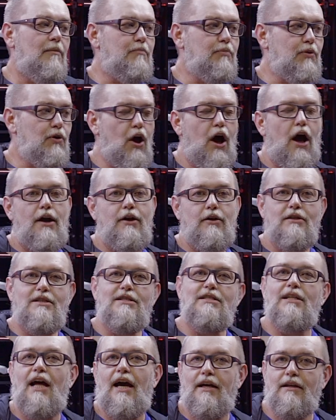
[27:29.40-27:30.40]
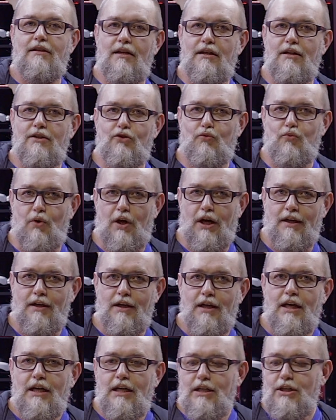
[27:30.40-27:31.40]
products like this one.
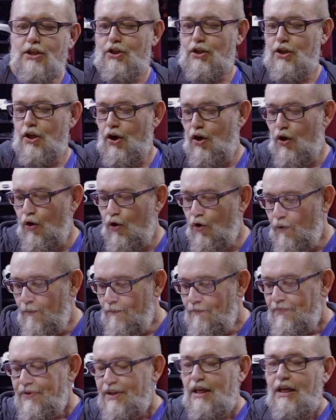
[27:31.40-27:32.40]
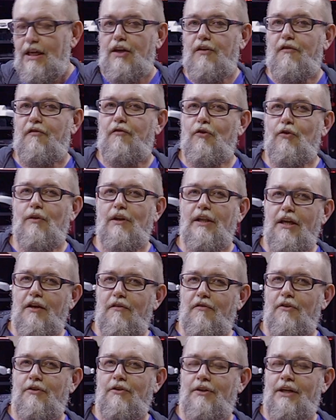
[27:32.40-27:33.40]
So if you
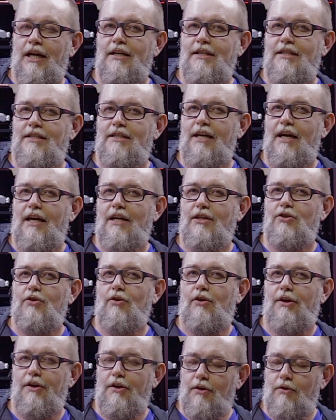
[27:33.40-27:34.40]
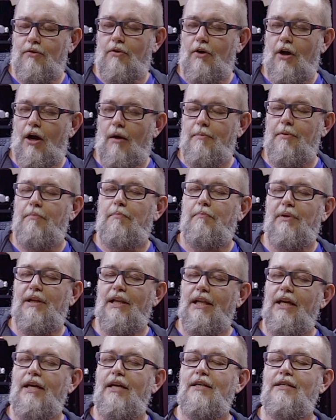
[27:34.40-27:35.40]
live in the United States or Europe,
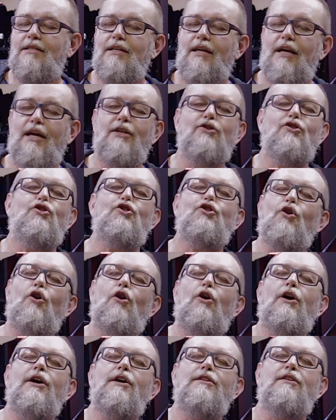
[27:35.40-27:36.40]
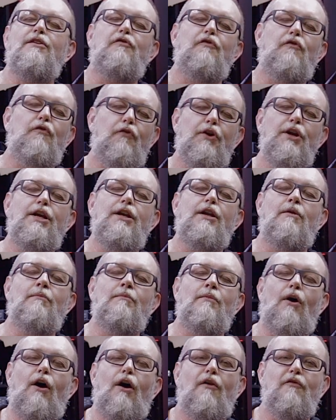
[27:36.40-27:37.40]
please enjoy the
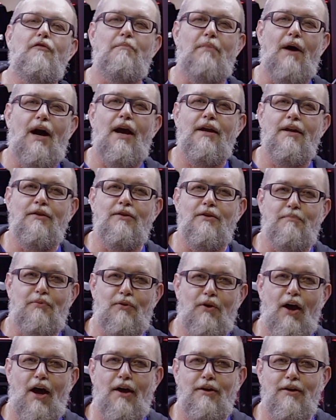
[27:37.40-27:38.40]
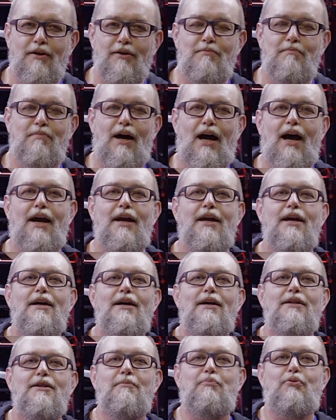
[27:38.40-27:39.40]
freedom of buying the product by
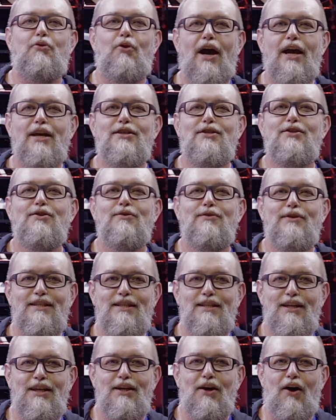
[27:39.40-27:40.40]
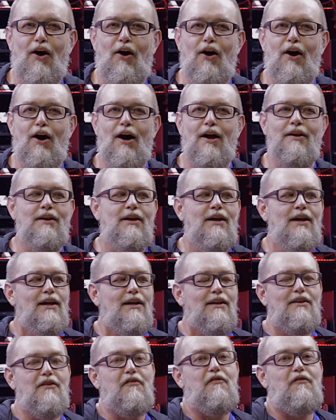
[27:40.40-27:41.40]
the price you see on
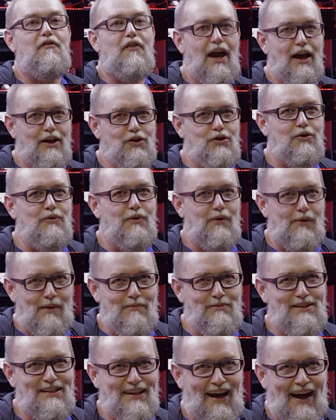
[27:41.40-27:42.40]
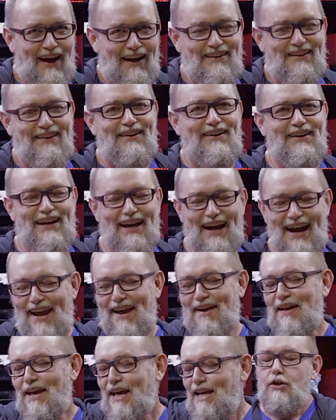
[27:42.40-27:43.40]
the factory website,
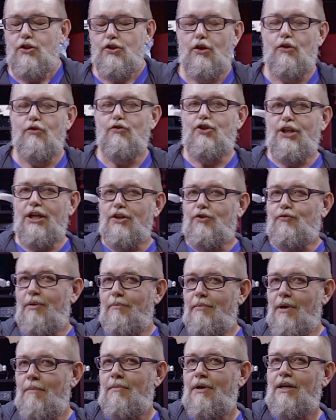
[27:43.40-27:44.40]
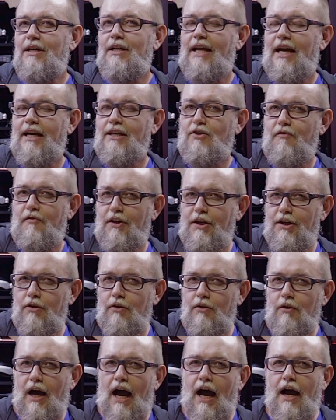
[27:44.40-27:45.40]
okay? So just remember, the next
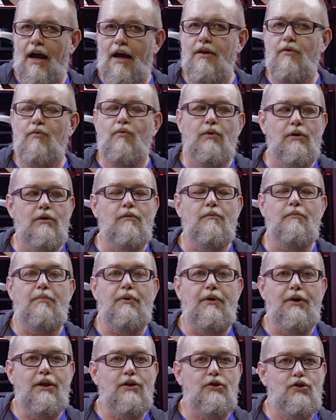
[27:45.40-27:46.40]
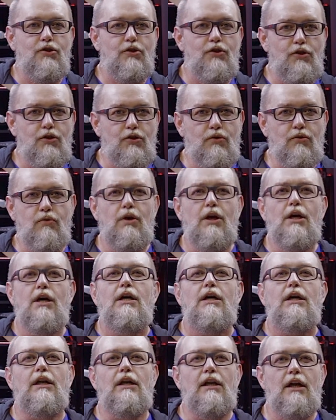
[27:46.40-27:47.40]
video I will bring to you
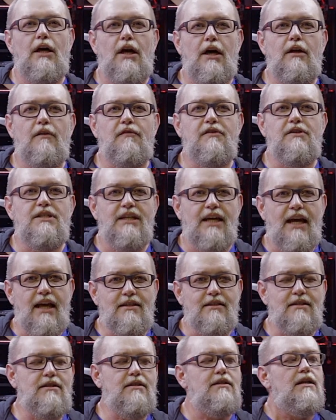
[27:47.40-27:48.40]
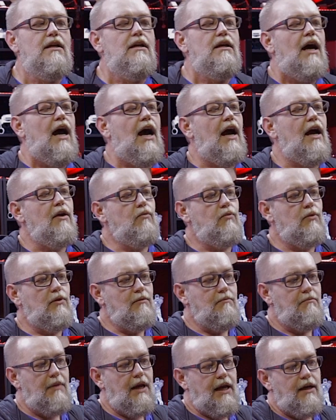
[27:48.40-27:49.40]
a lot of tests I
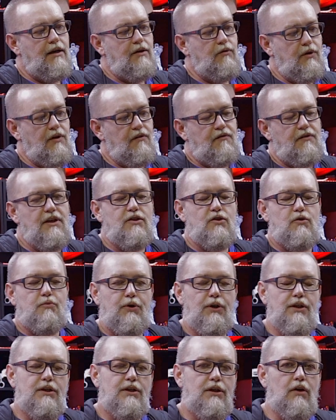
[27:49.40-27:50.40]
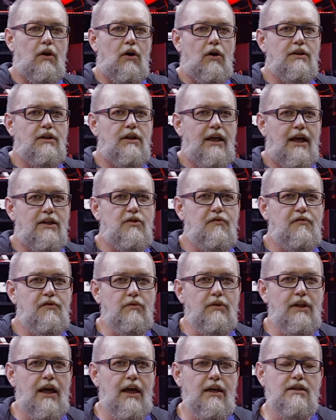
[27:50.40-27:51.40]
will make with this printer on the next
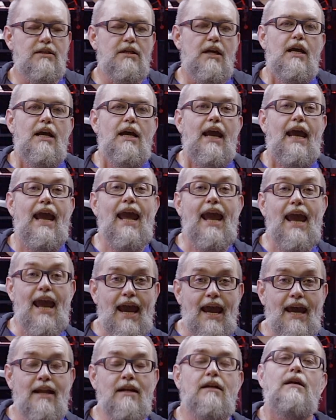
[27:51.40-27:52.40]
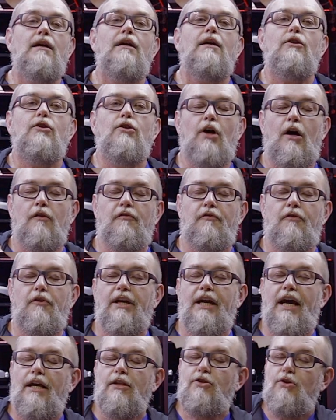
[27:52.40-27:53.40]
few days. And don't
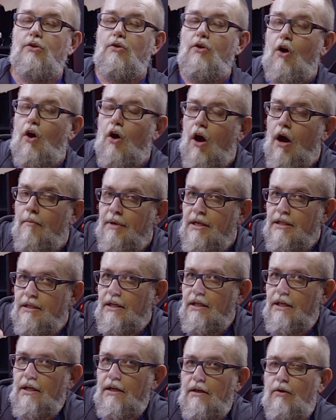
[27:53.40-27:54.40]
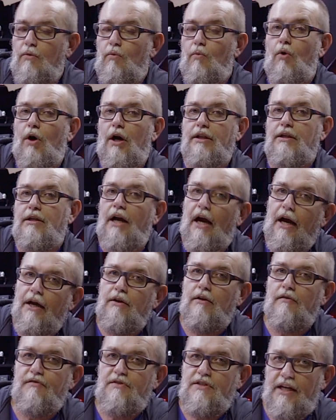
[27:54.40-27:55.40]
forget to comment here what
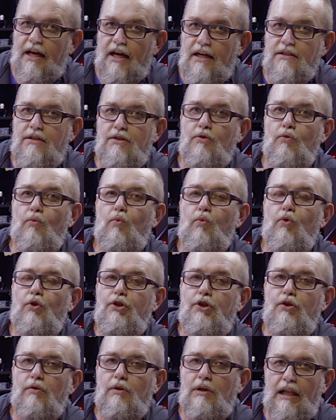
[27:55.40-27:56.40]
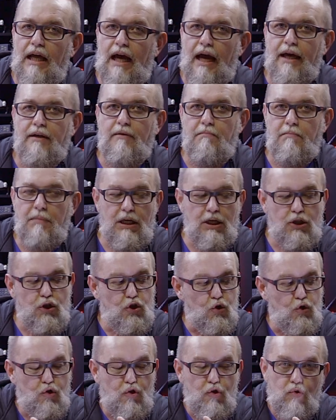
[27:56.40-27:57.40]
kind of tests would you like me
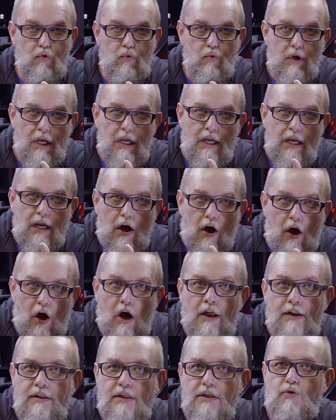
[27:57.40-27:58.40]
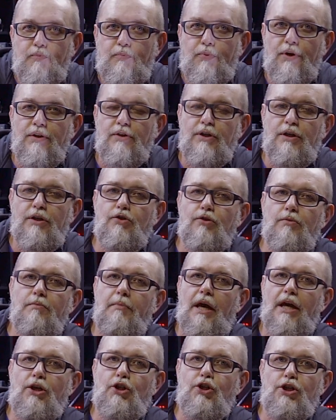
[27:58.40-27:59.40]
to do on this printer to
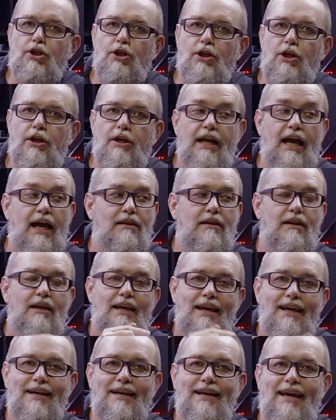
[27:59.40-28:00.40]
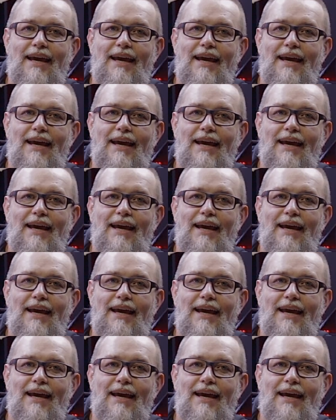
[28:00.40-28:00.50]
make sure that it